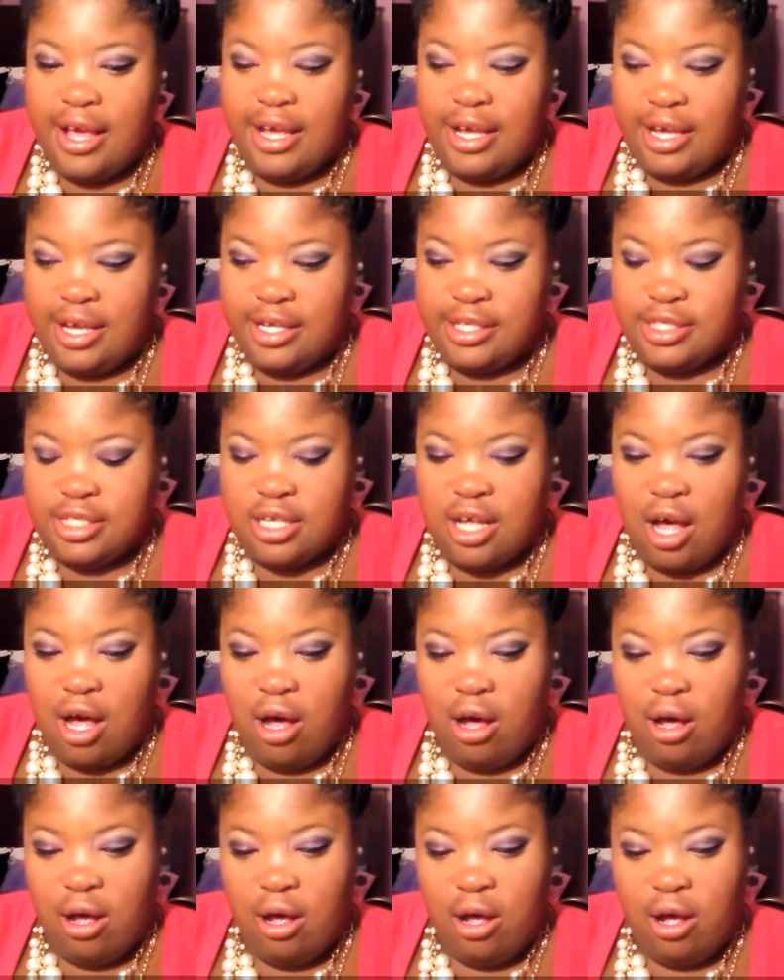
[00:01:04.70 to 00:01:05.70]
It is
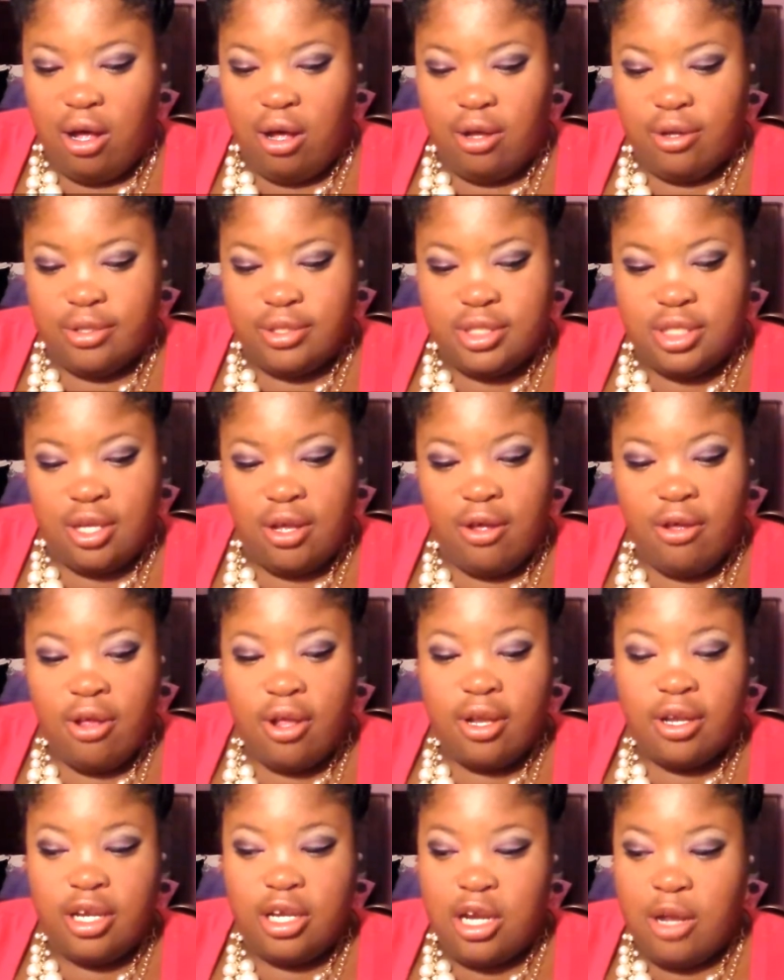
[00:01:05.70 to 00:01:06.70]
called
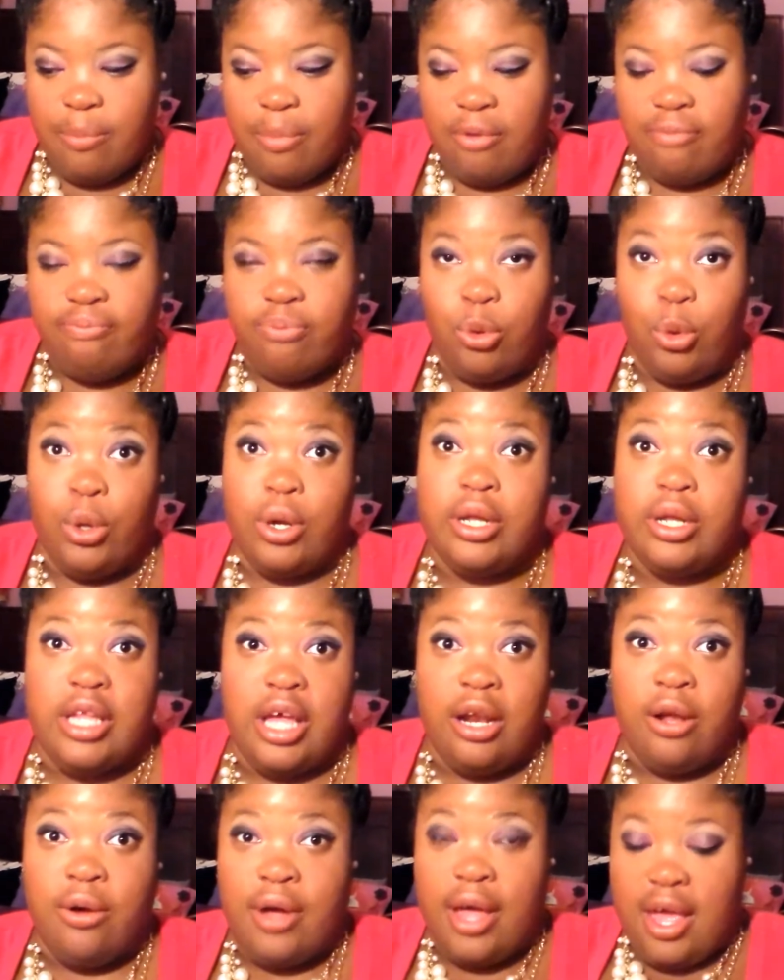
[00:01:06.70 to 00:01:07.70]
number 4.
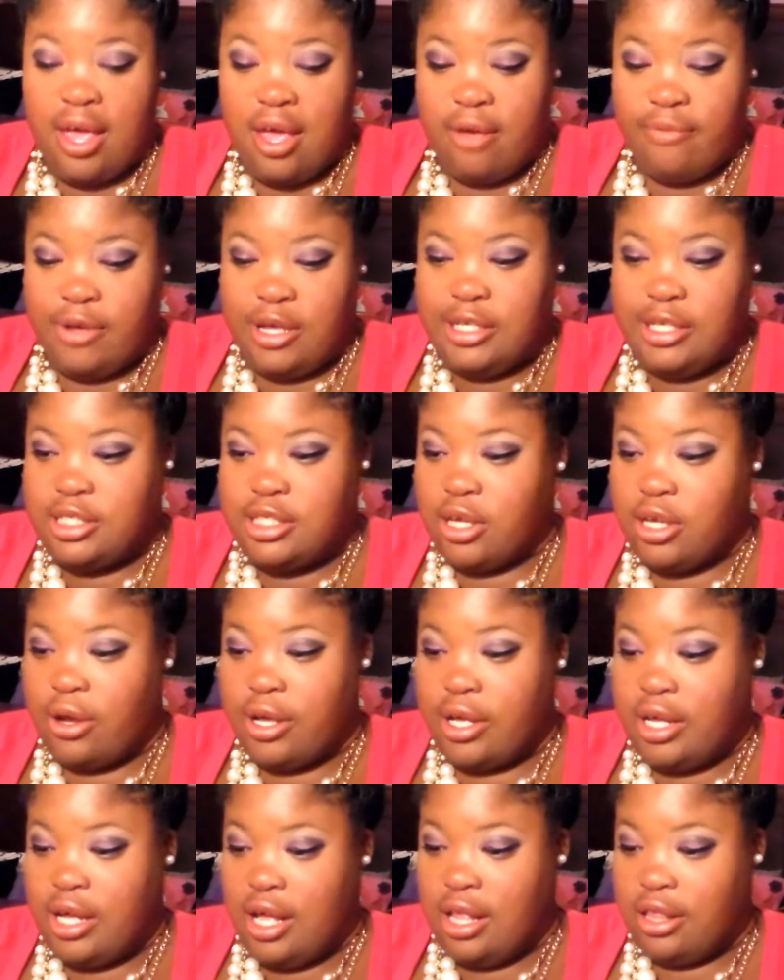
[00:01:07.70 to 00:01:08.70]
They don't have a
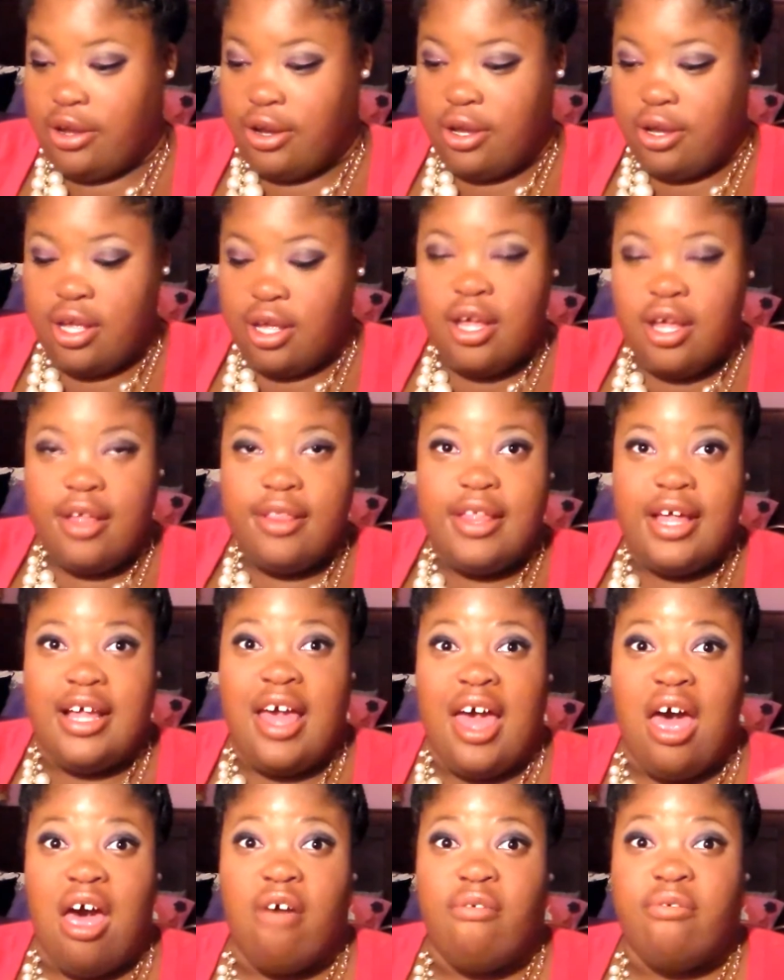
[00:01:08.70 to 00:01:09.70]
certain color,
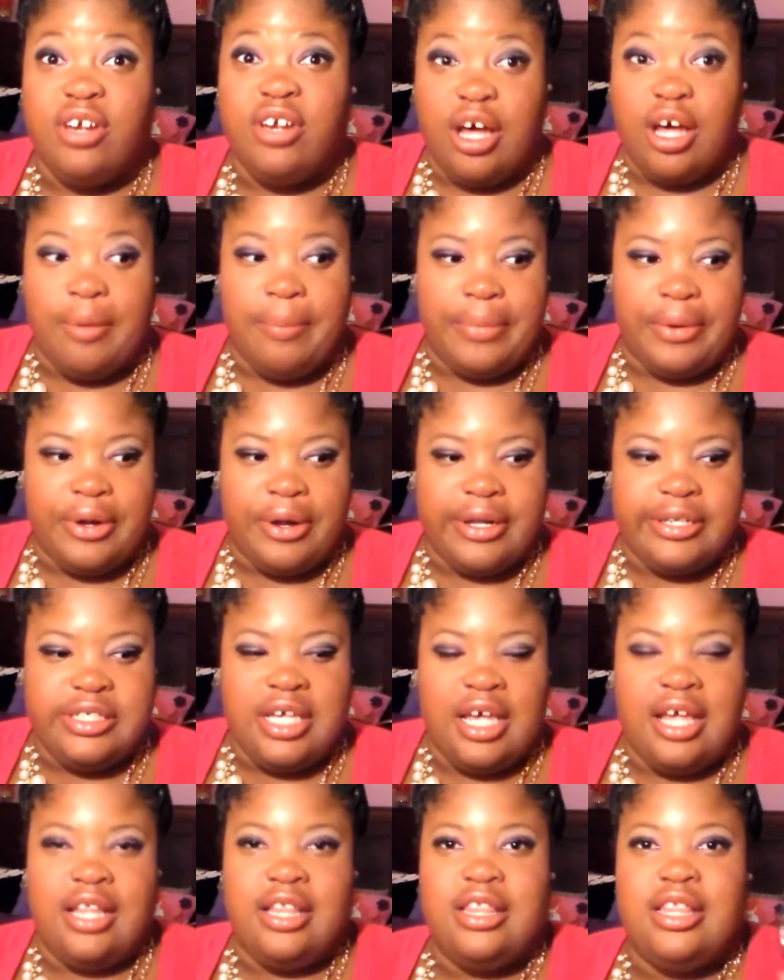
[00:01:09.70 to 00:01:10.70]
they have
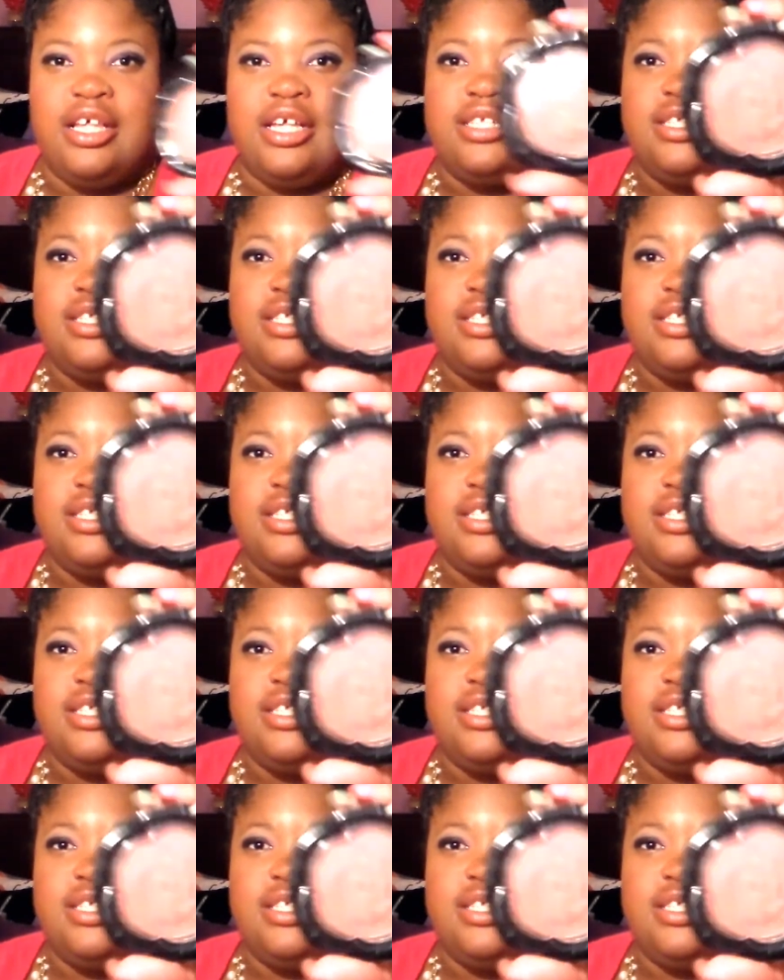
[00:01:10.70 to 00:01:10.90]
numbers, and